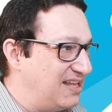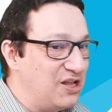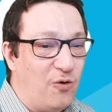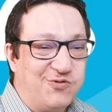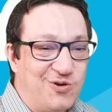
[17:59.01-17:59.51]

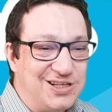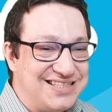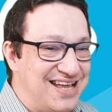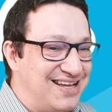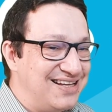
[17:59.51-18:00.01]
Now, of course,
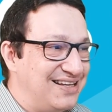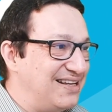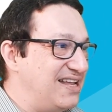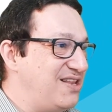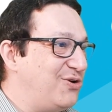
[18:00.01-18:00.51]

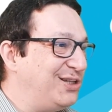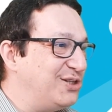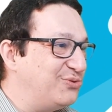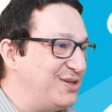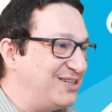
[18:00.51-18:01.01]
in order
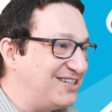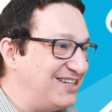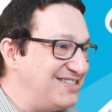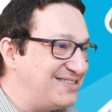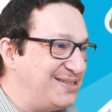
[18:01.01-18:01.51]
to
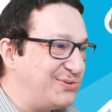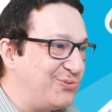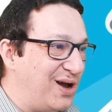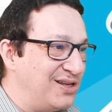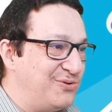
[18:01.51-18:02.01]
increase this
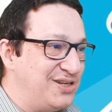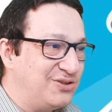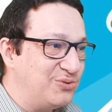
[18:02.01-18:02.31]
one, you need to